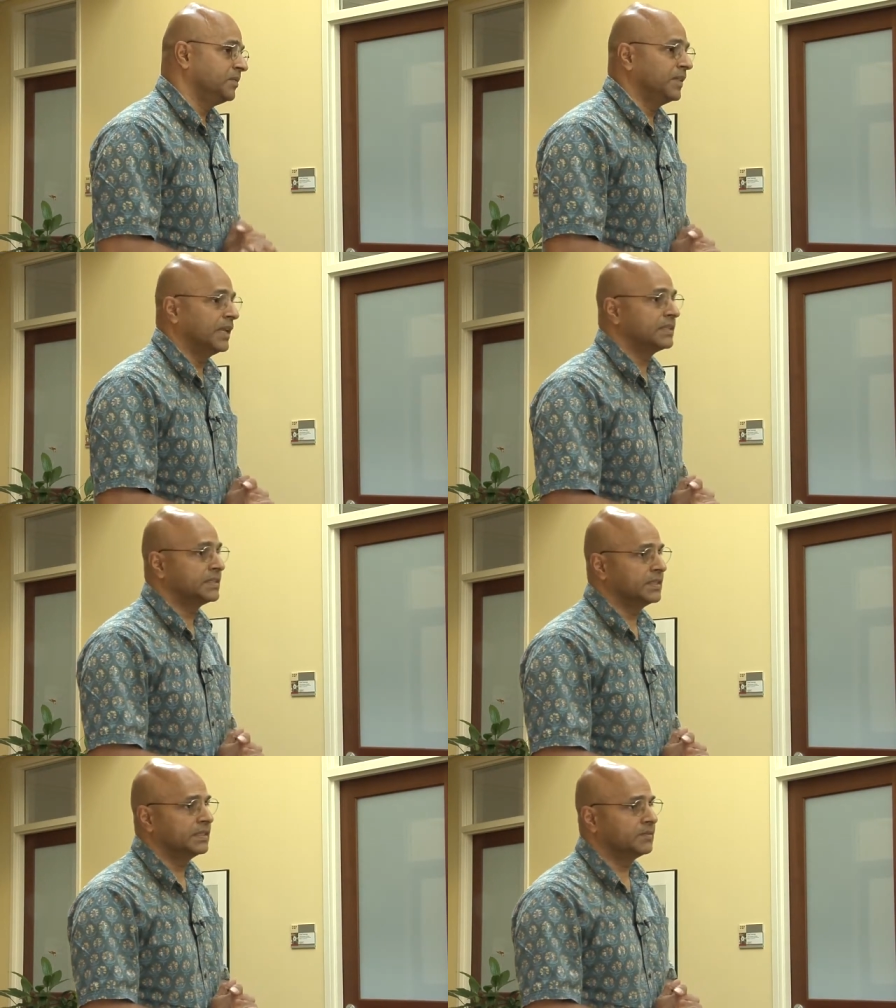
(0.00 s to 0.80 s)

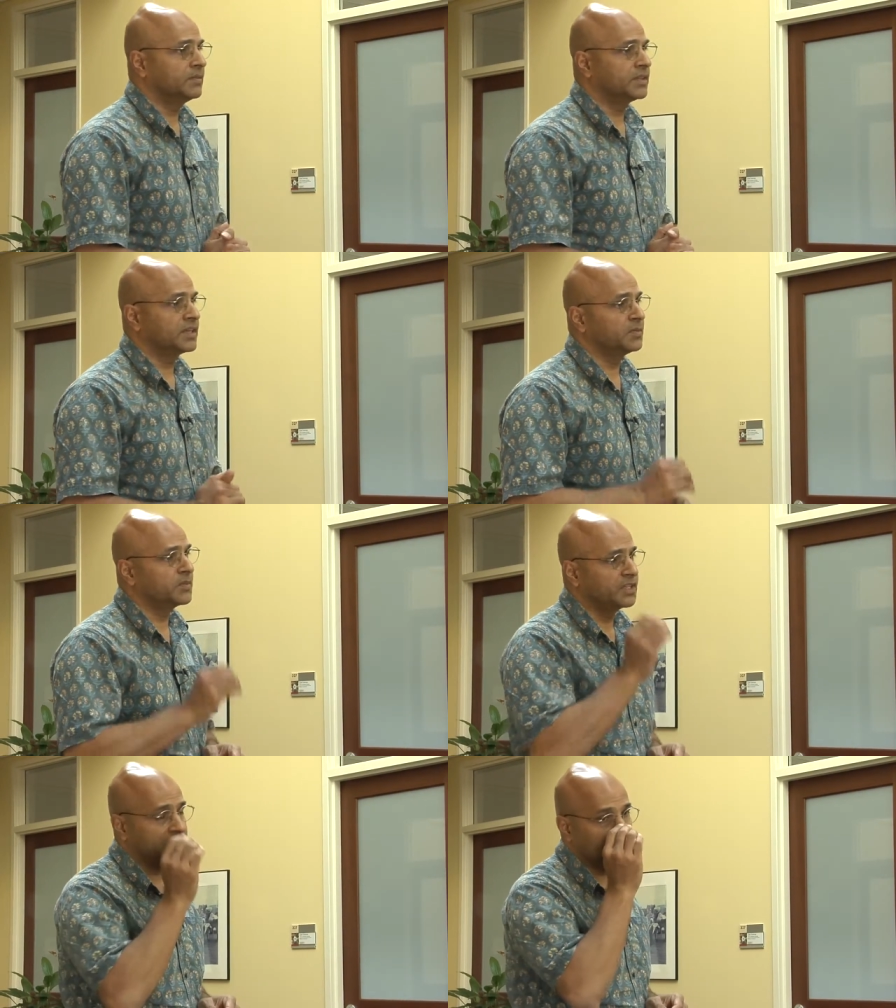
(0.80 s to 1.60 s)
That's the term
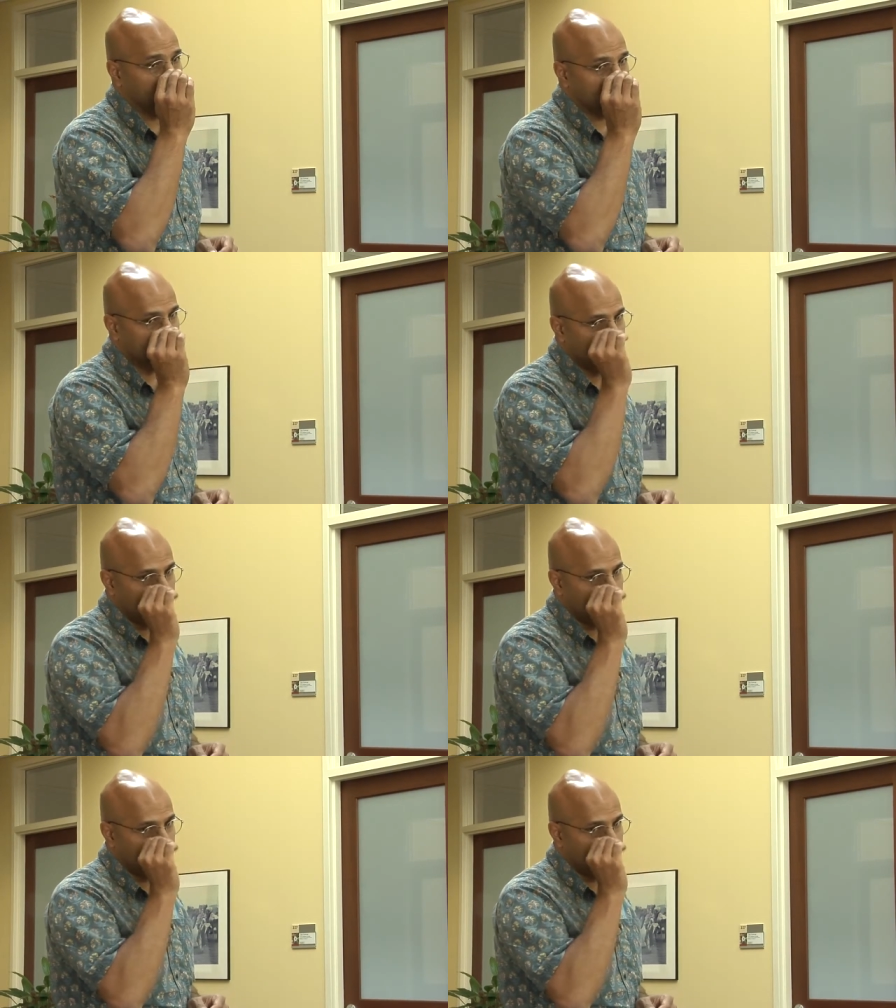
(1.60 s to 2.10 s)
they use.